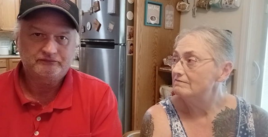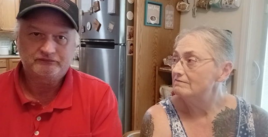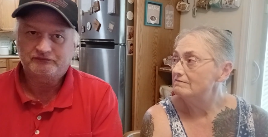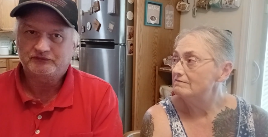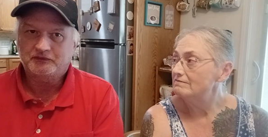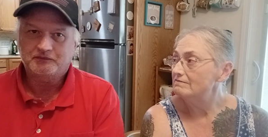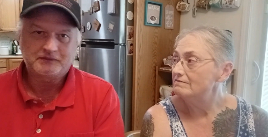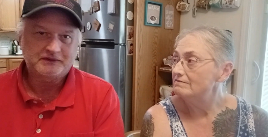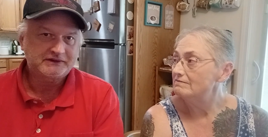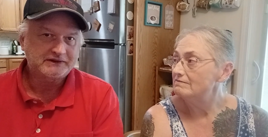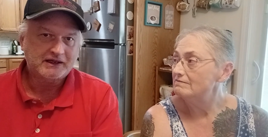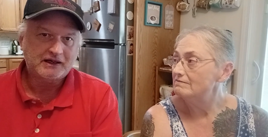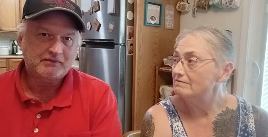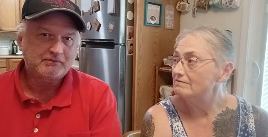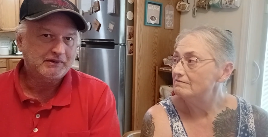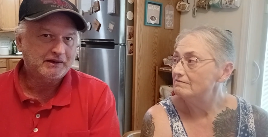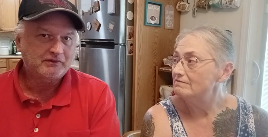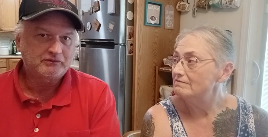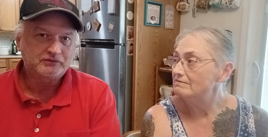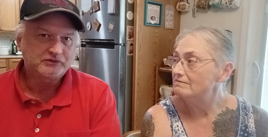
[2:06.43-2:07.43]
Speaker 1: from the
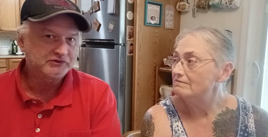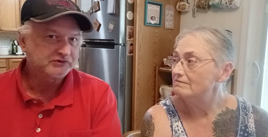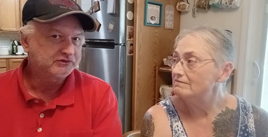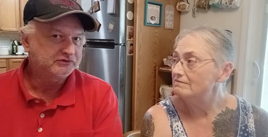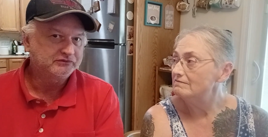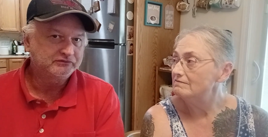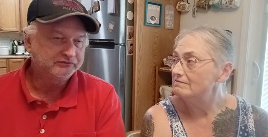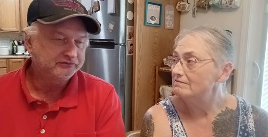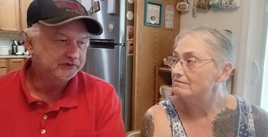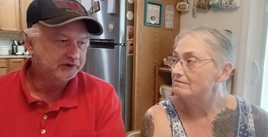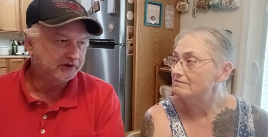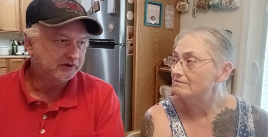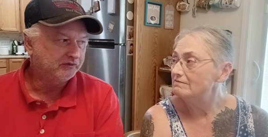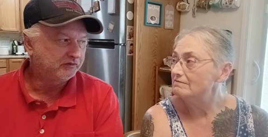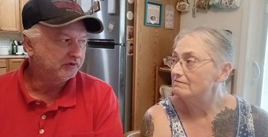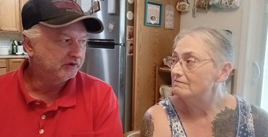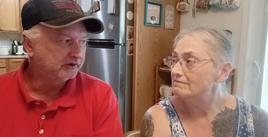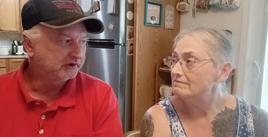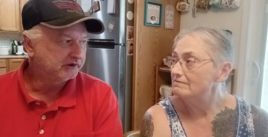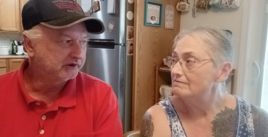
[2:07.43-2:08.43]
time I was, you know,
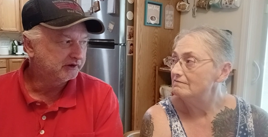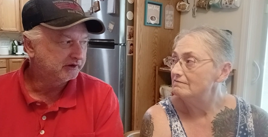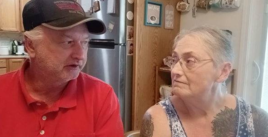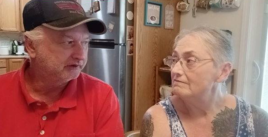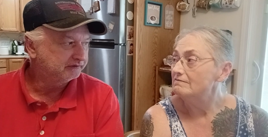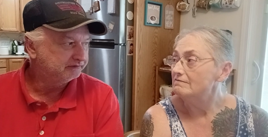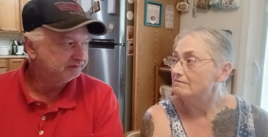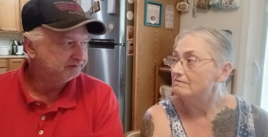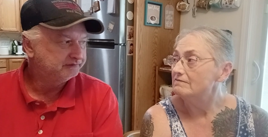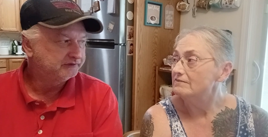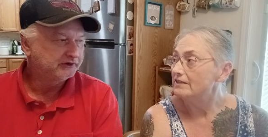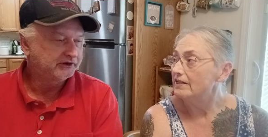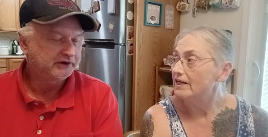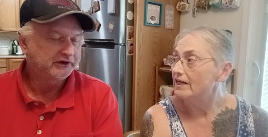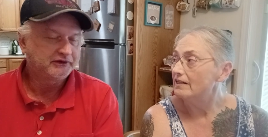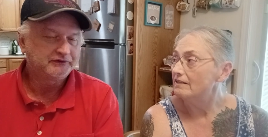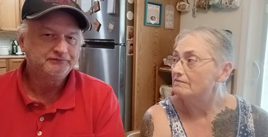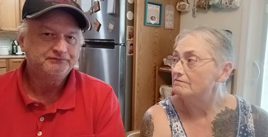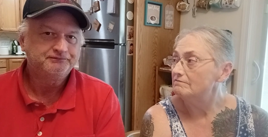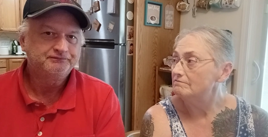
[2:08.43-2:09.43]
really young. You
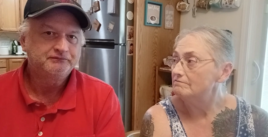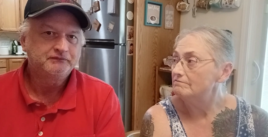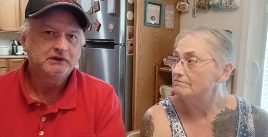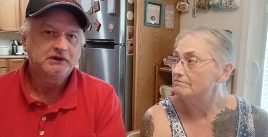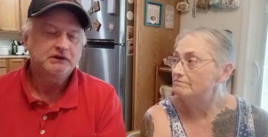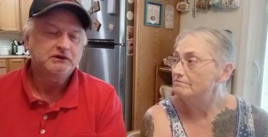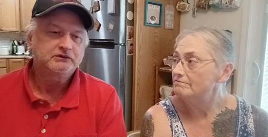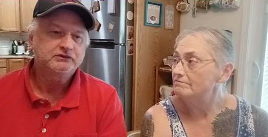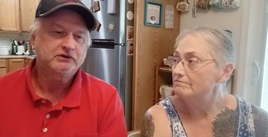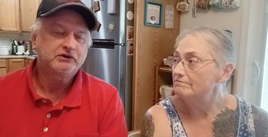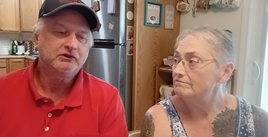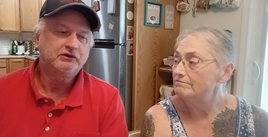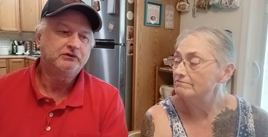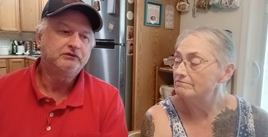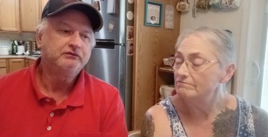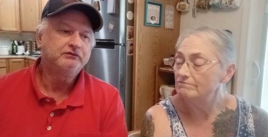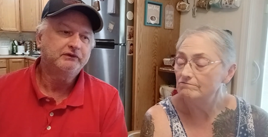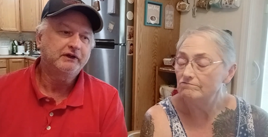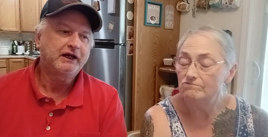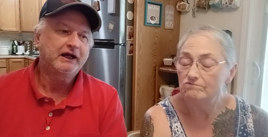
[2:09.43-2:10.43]
yeah. Know? So
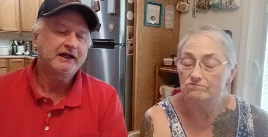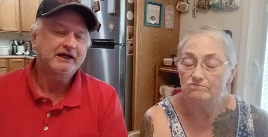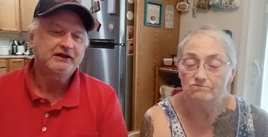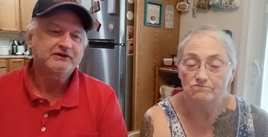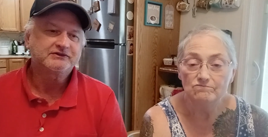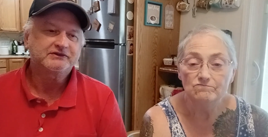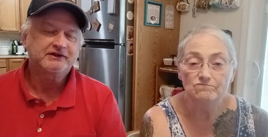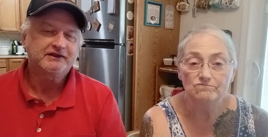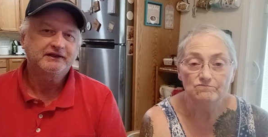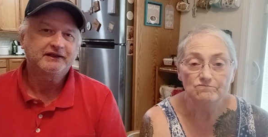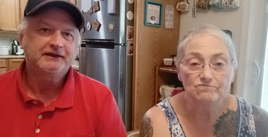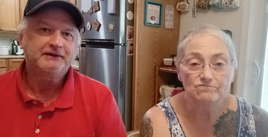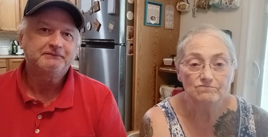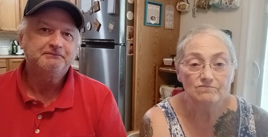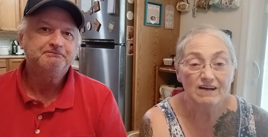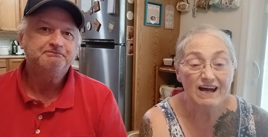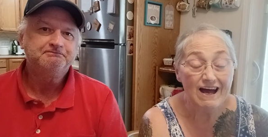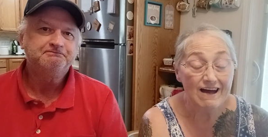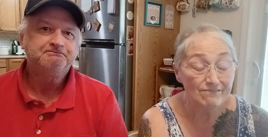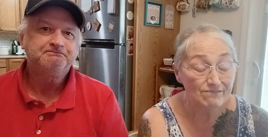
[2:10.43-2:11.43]
yeah, I have to say that.
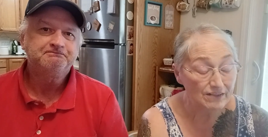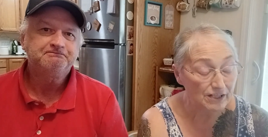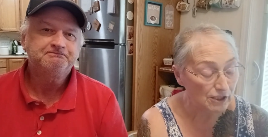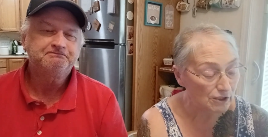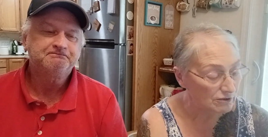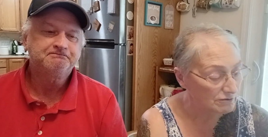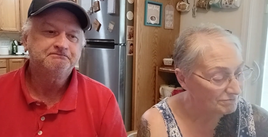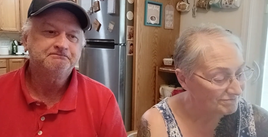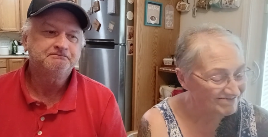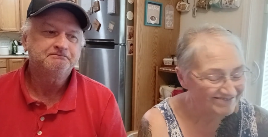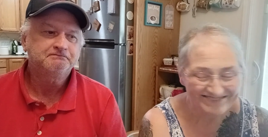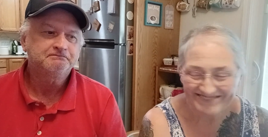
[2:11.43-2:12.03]
Speaker 2: I figured.